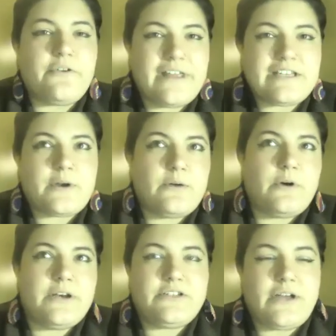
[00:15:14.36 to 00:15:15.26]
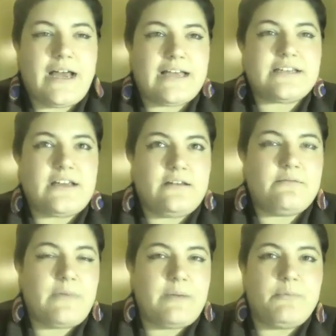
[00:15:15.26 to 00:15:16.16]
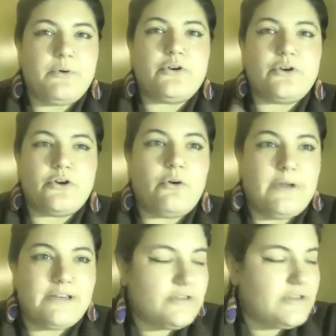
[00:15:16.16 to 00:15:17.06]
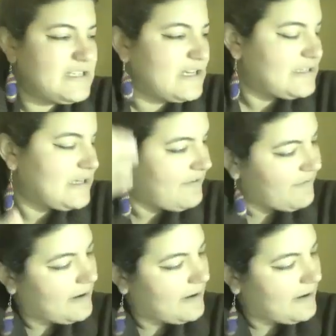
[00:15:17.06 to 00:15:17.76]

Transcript: That's what I wanted to ask, and maybe we could go into this because if